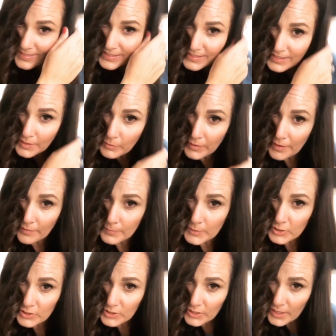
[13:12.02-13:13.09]
Looks like we have
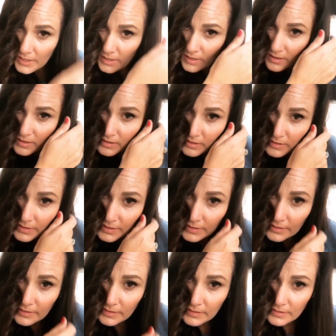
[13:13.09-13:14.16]
Michelle
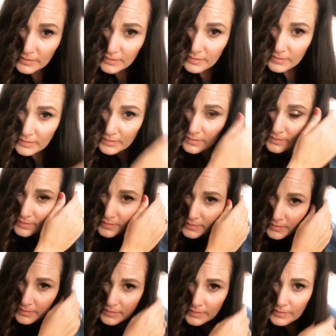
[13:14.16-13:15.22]
and
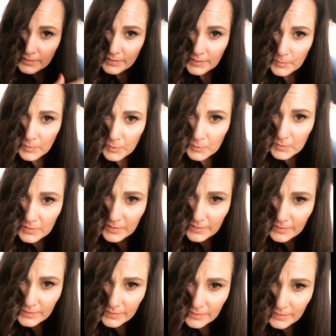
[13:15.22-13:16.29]
some of those,
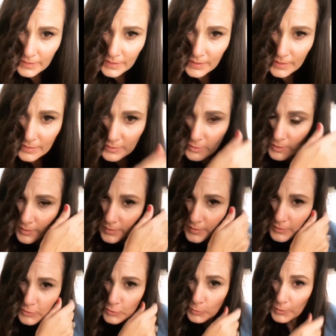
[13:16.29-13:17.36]

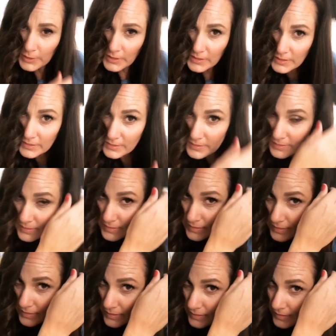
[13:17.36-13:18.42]
Jordan?
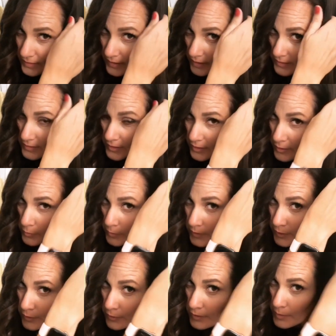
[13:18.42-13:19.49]
Can't tell
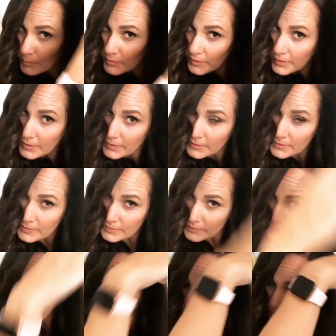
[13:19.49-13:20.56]
what your names are
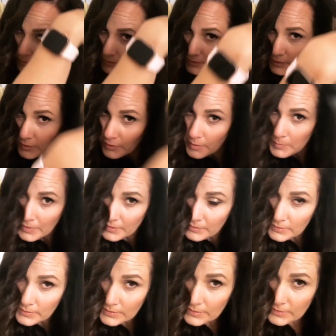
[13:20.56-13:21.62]
with your Instagram
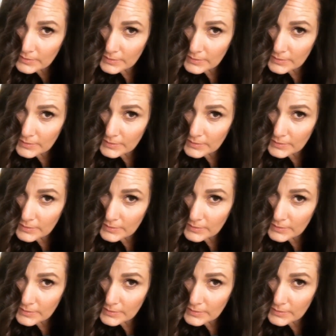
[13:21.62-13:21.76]
handles.